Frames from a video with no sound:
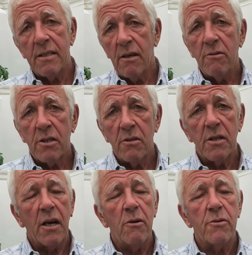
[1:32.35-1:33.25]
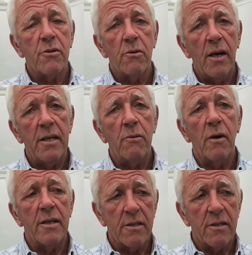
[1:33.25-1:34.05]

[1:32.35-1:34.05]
it's only going to go through anyway,